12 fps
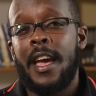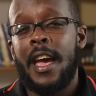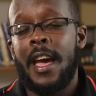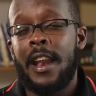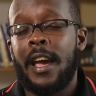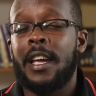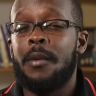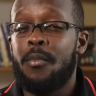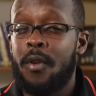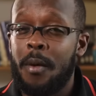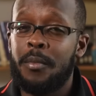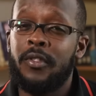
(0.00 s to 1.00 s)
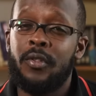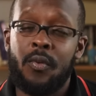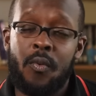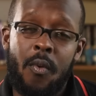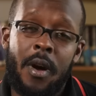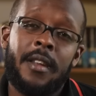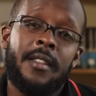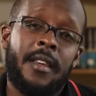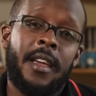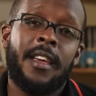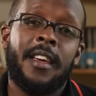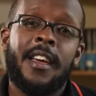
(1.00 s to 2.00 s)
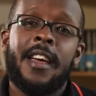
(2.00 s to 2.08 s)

And I can promise you one thing,